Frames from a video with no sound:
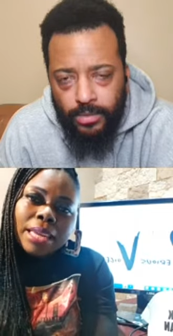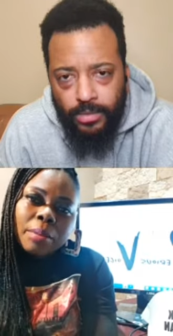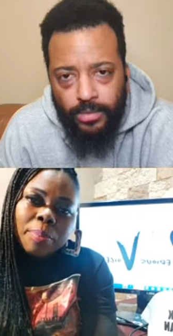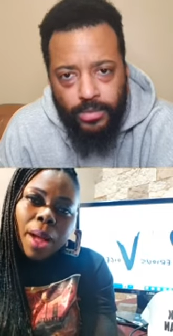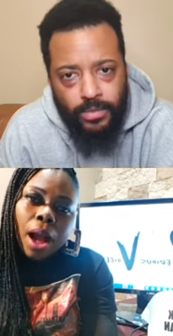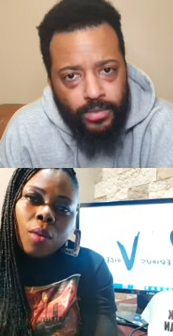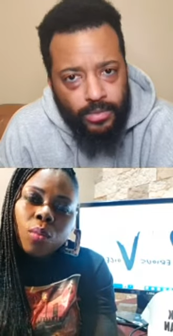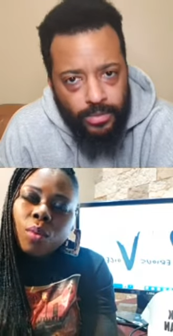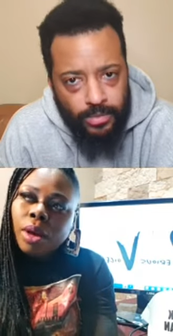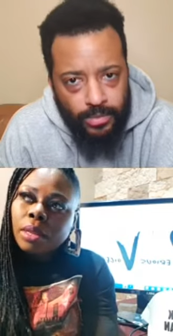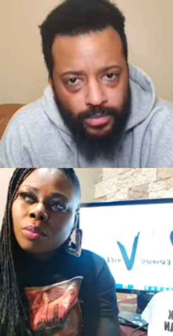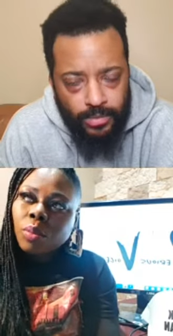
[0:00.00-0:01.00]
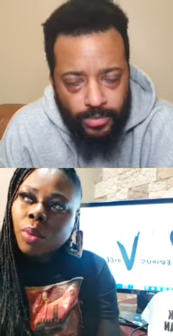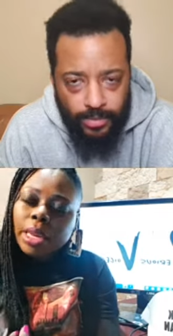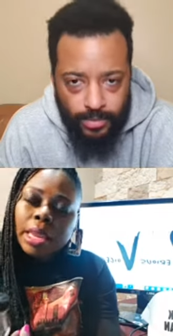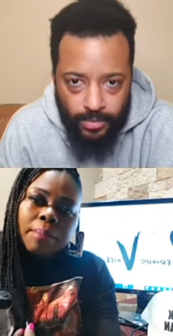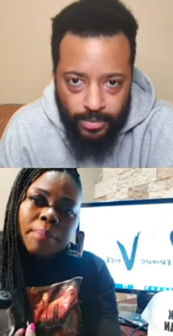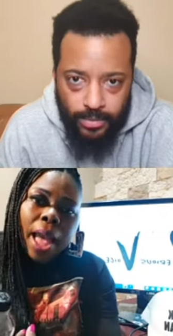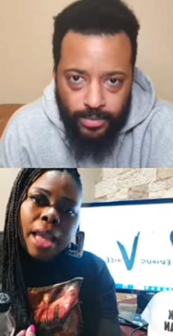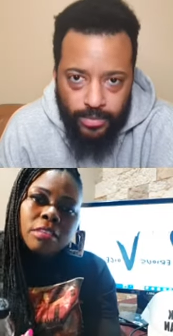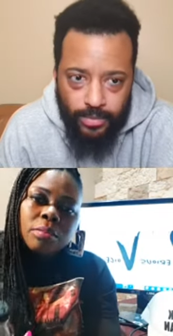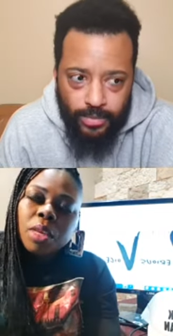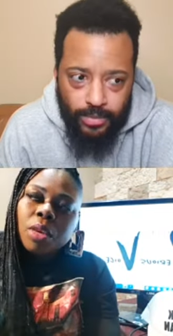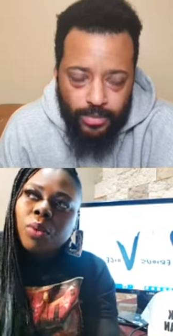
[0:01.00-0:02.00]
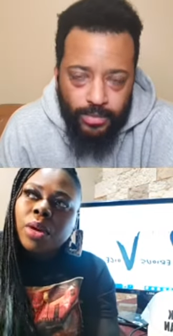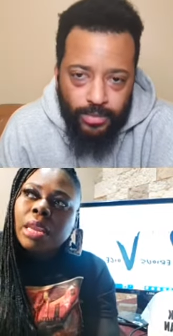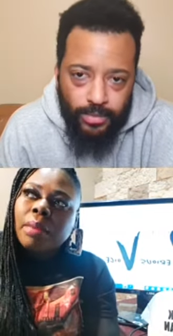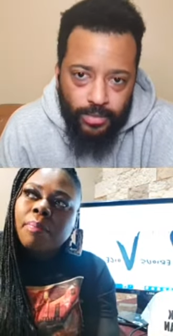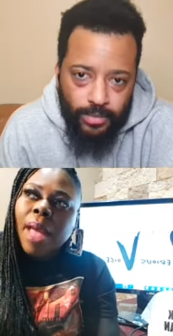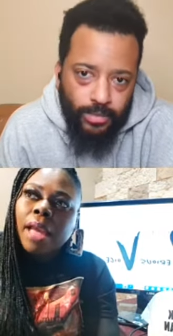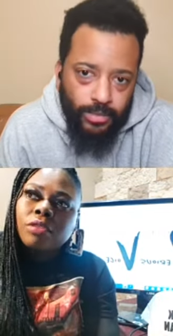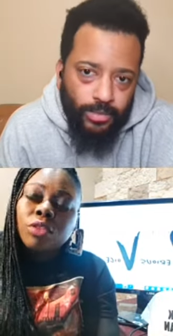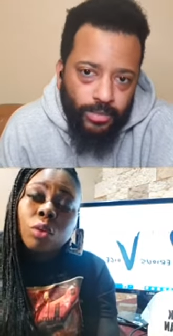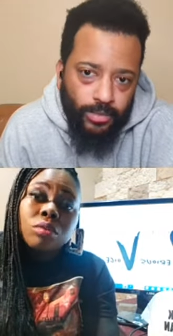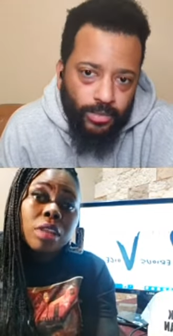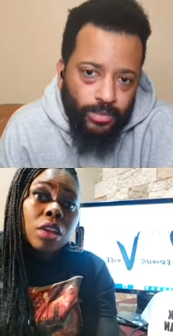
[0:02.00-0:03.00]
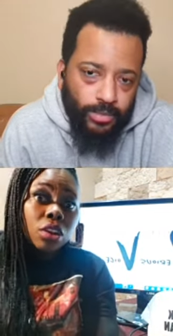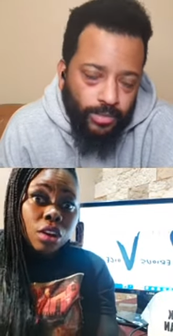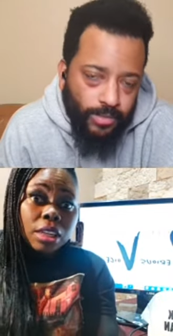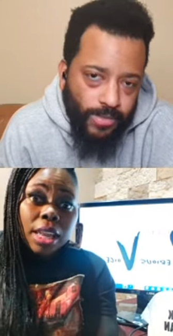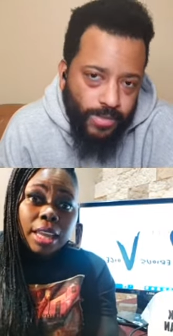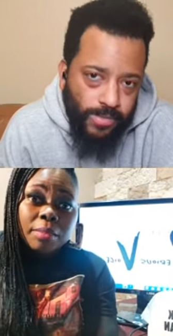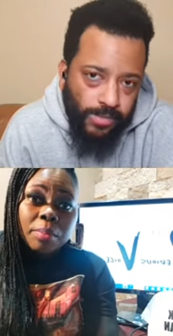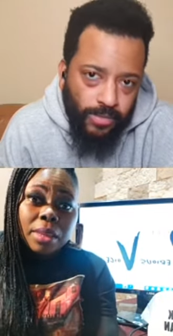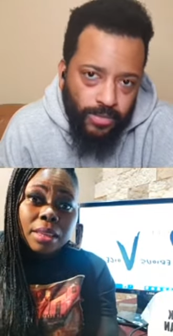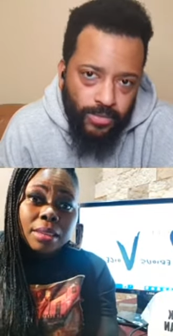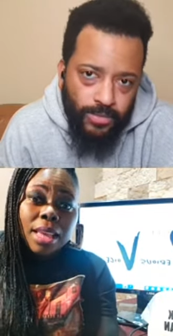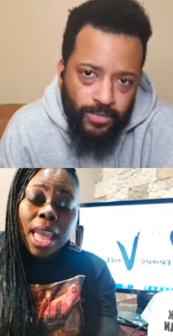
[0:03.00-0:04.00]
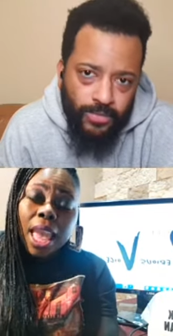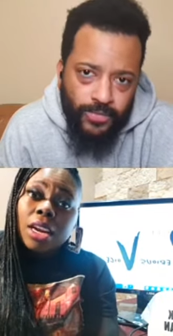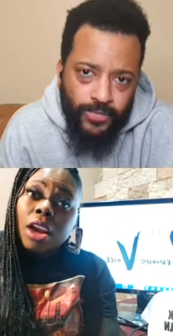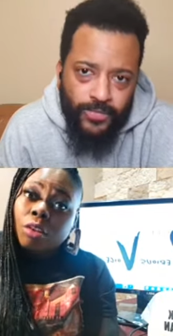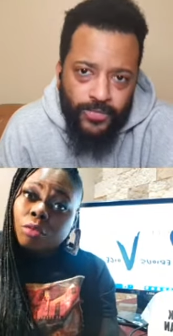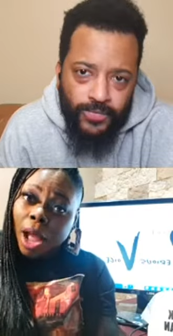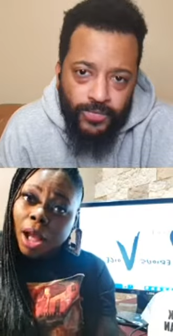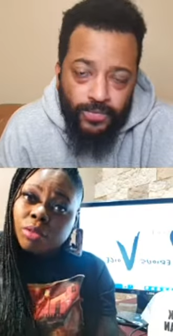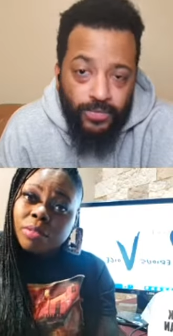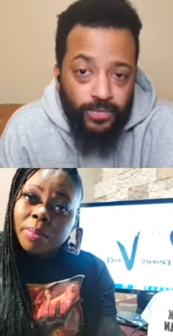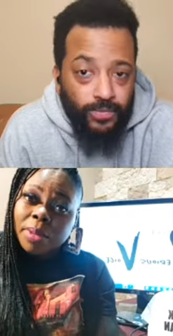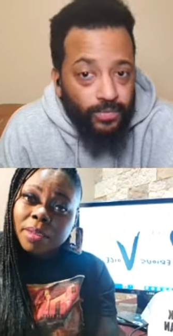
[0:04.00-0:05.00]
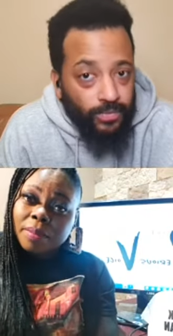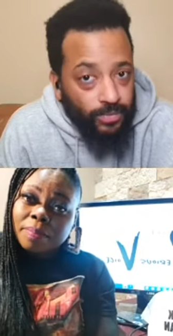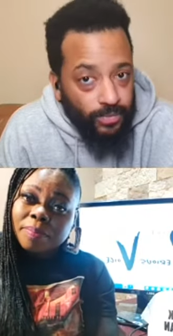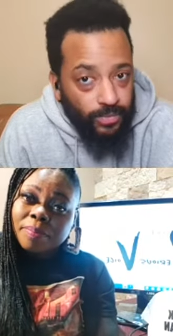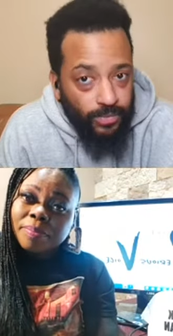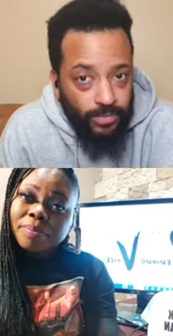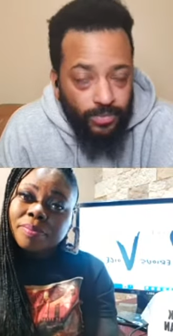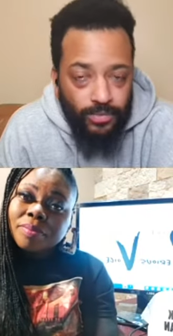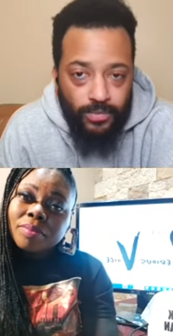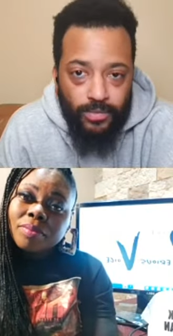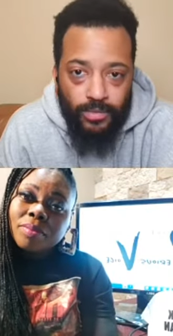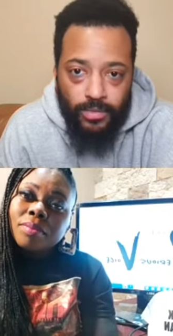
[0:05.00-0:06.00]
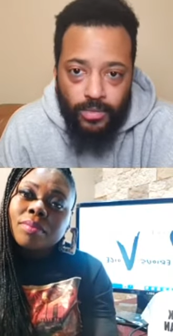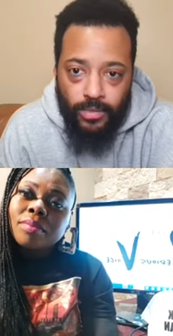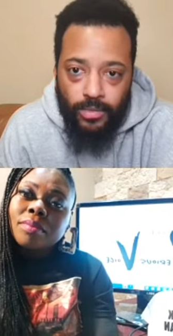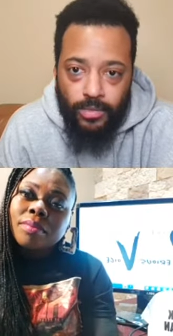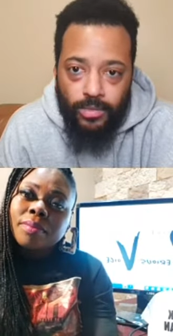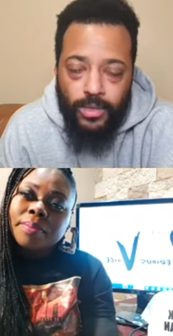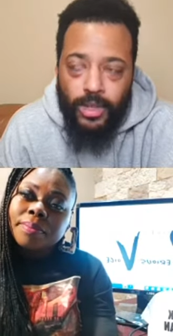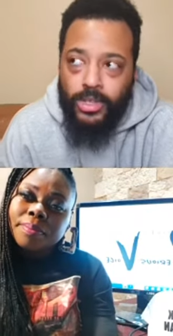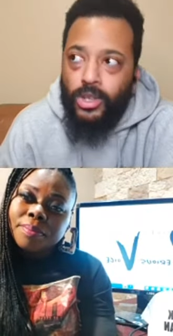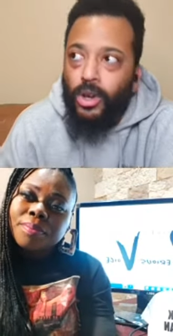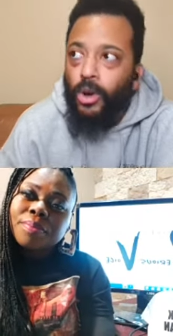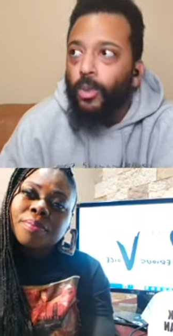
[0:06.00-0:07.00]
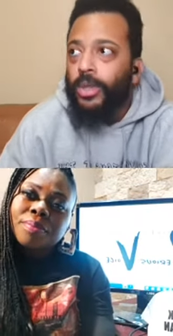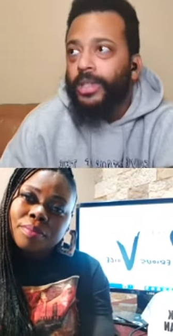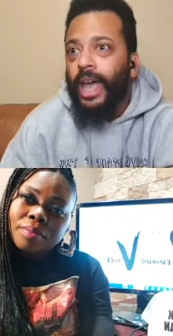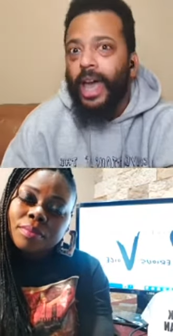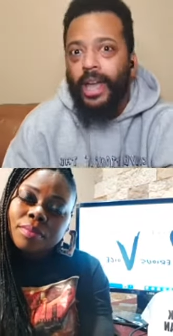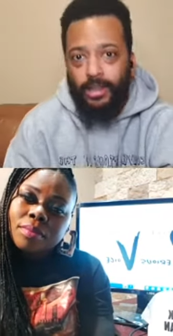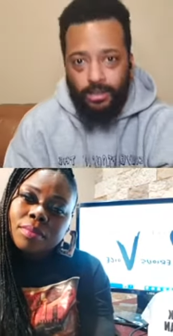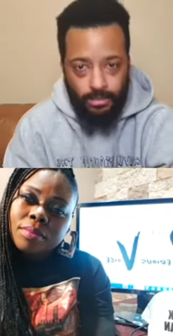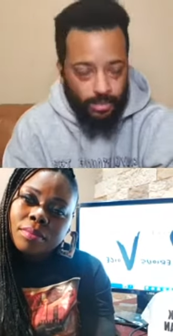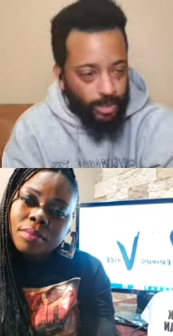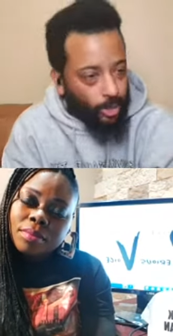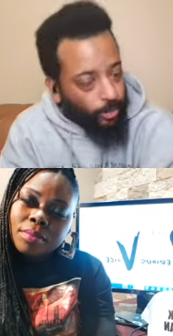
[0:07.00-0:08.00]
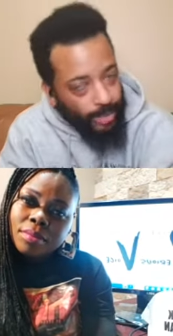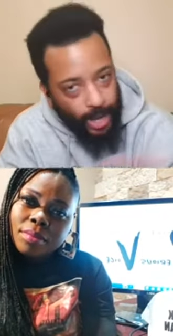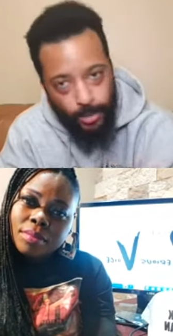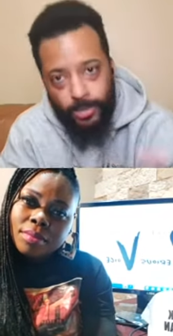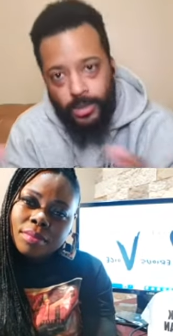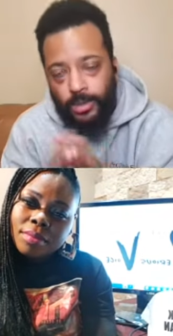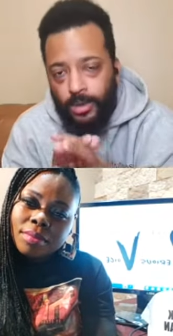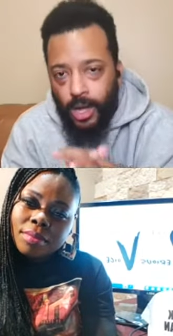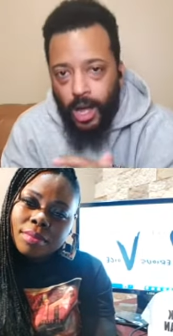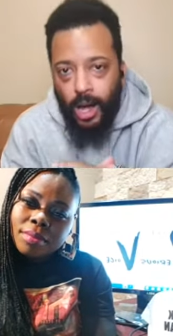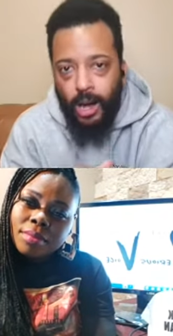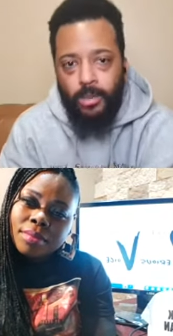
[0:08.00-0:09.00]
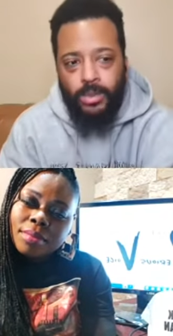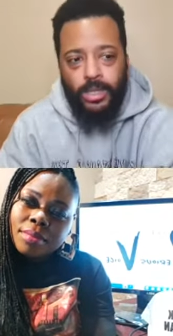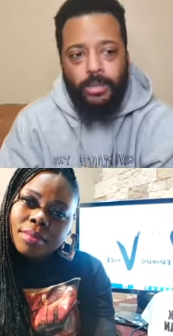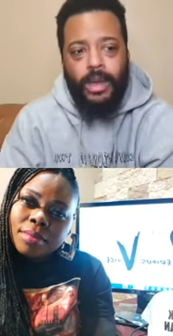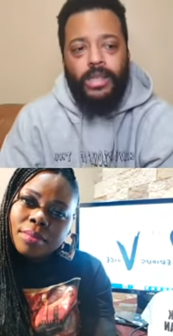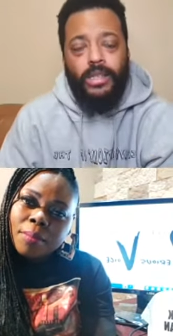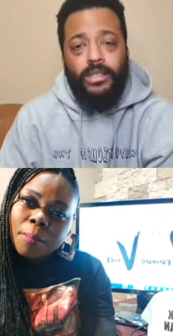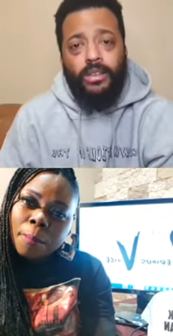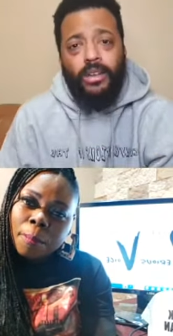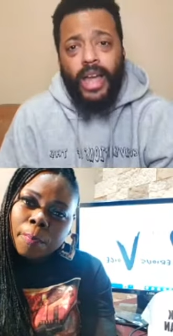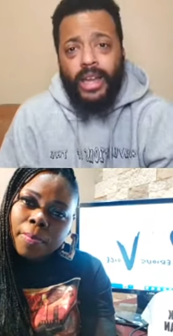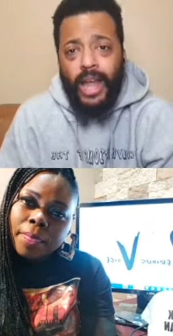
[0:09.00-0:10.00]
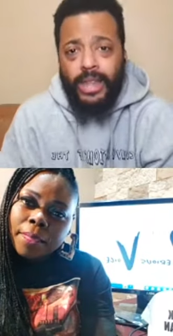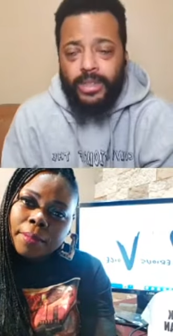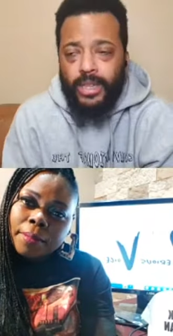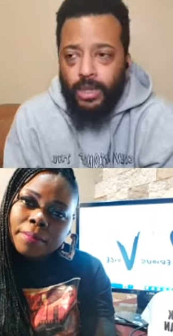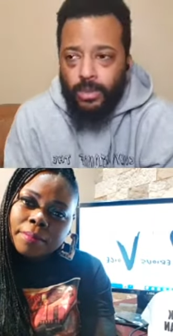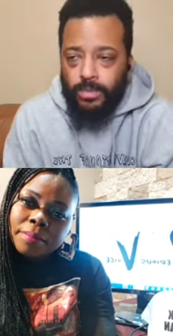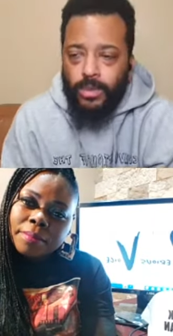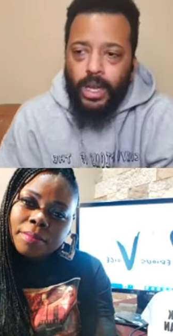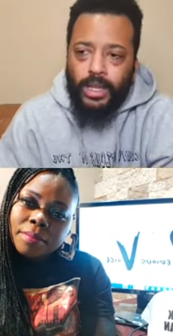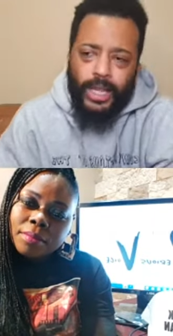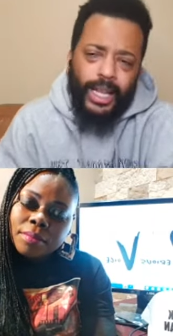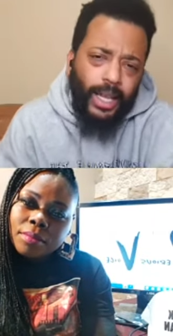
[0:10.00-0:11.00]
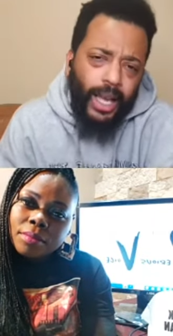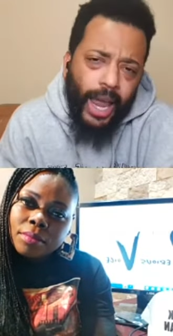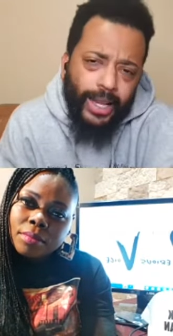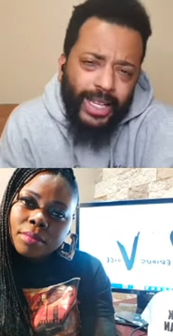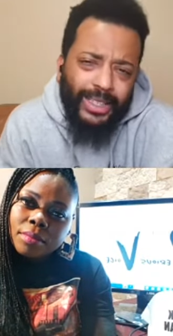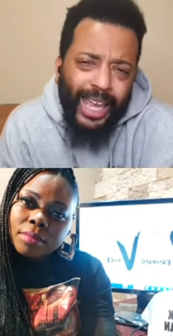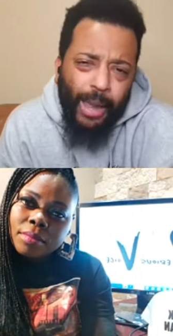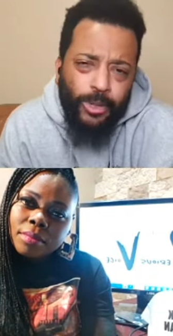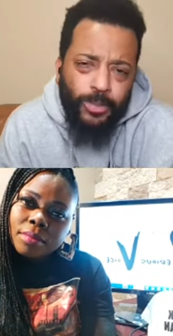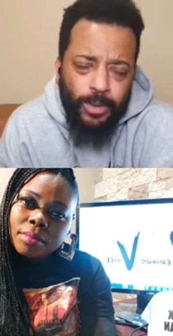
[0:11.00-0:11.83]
Speaker 1: mm-hmm. about what what impacts me, what impacts those that look like me and are around me.
Speaker 2: Mm-hmm. So with that, you know, Black Woman uh, was an amazing song, and I think it not and not that it was